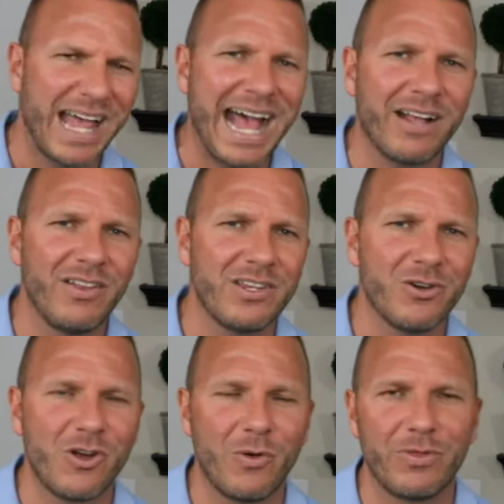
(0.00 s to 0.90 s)
act like you're
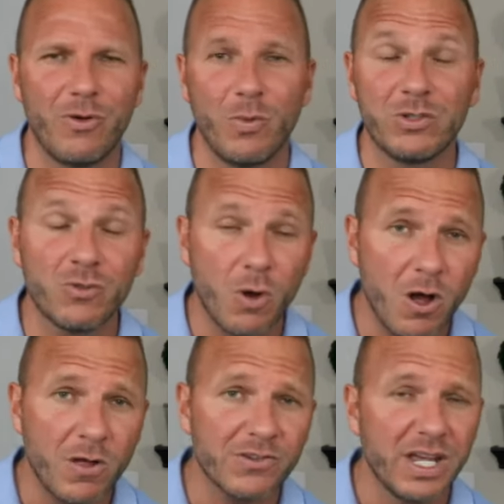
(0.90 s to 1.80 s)
going through
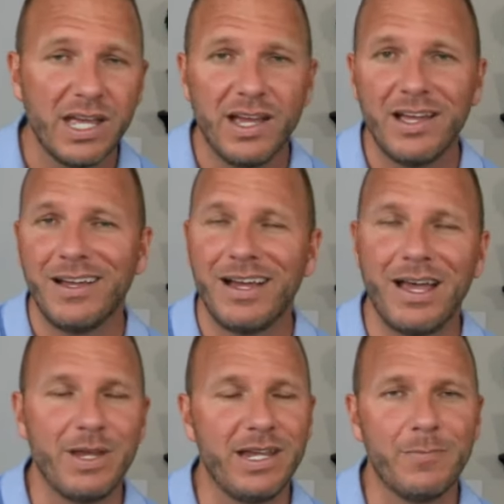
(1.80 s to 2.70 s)
withdrawals. I
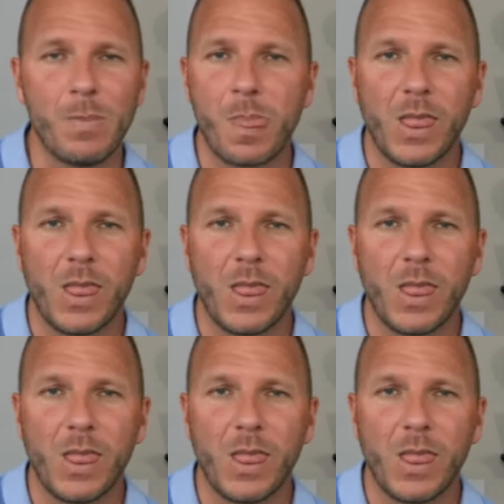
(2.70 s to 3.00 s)
mean,